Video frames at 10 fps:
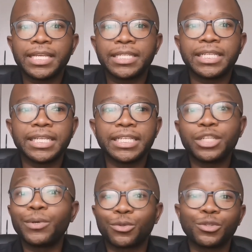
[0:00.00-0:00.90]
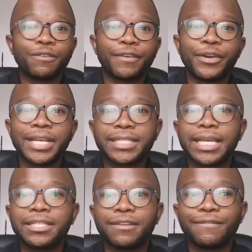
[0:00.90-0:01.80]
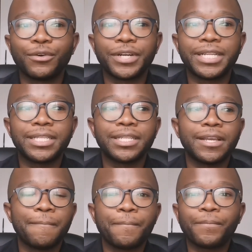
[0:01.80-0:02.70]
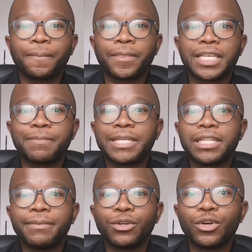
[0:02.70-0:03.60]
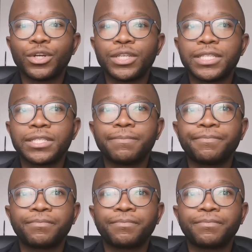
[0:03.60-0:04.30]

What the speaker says: She was also very excited for it, especially because